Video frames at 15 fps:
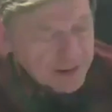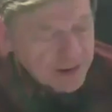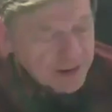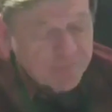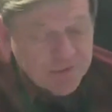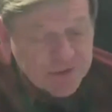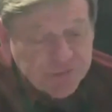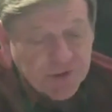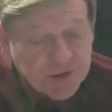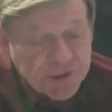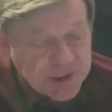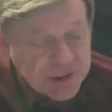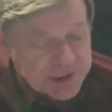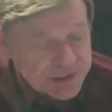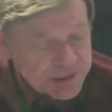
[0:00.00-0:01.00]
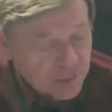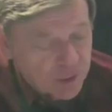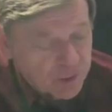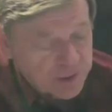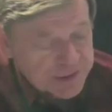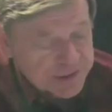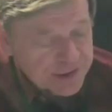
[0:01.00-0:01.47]
now if it's functioning as a
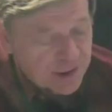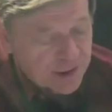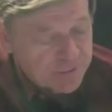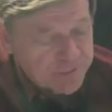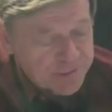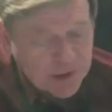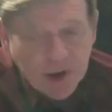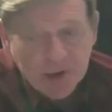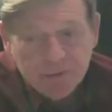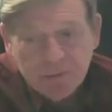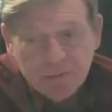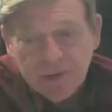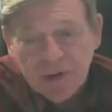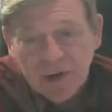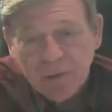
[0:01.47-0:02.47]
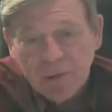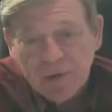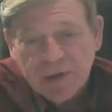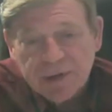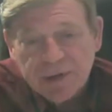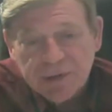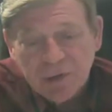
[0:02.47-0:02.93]
normal self, then I would
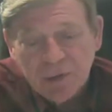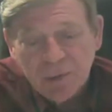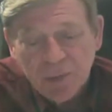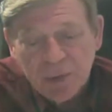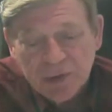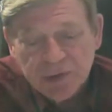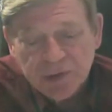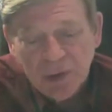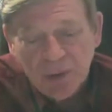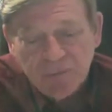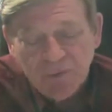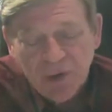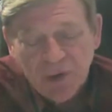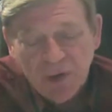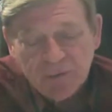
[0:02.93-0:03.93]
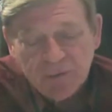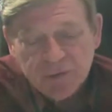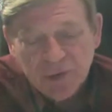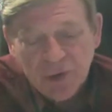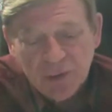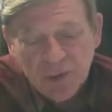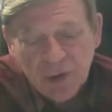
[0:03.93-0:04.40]
consider putting sharp 5 or
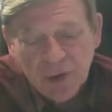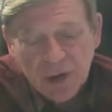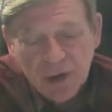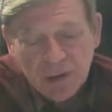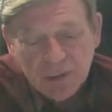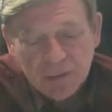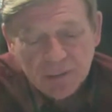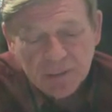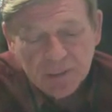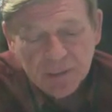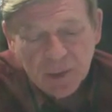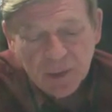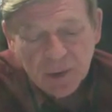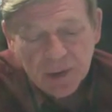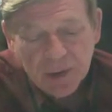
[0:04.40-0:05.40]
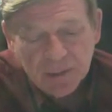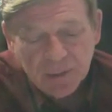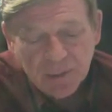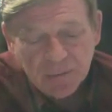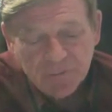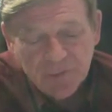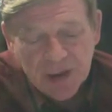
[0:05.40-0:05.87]
sharp 9 on it,
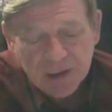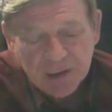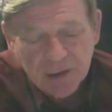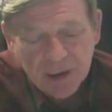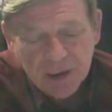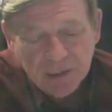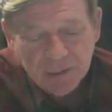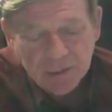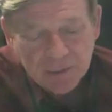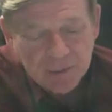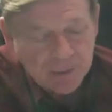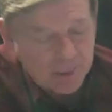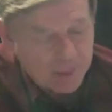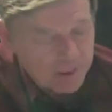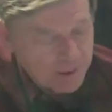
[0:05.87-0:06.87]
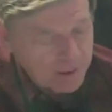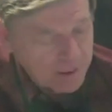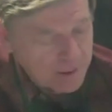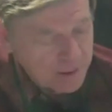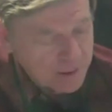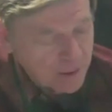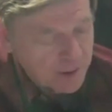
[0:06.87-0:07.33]
or flat 9.
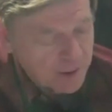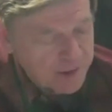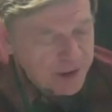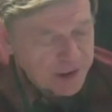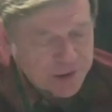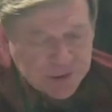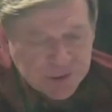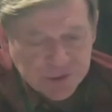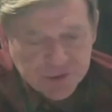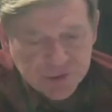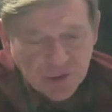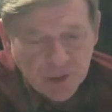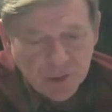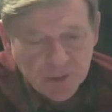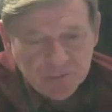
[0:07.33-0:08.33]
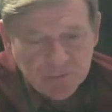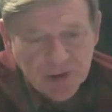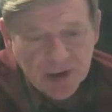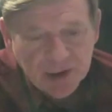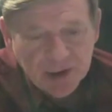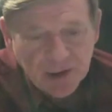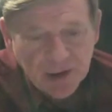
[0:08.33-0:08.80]
Combinations of sharp and
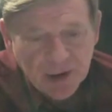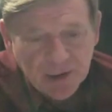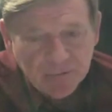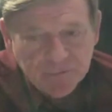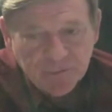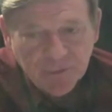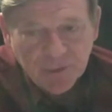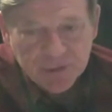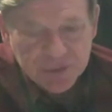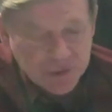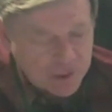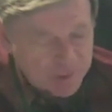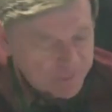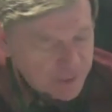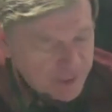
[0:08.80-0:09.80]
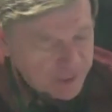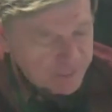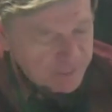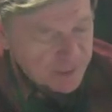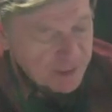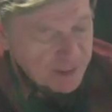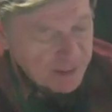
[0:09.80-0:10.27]
flat 9 and sharp 5.
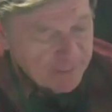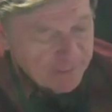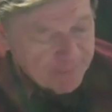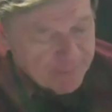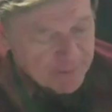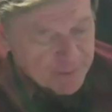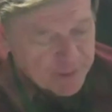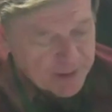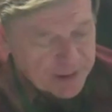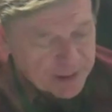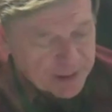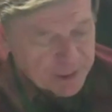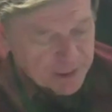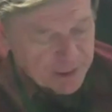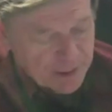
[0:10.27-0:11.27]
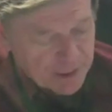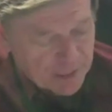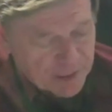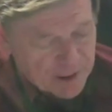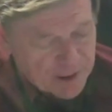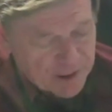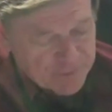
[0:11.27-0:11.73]
But
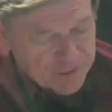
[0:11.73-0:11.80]
if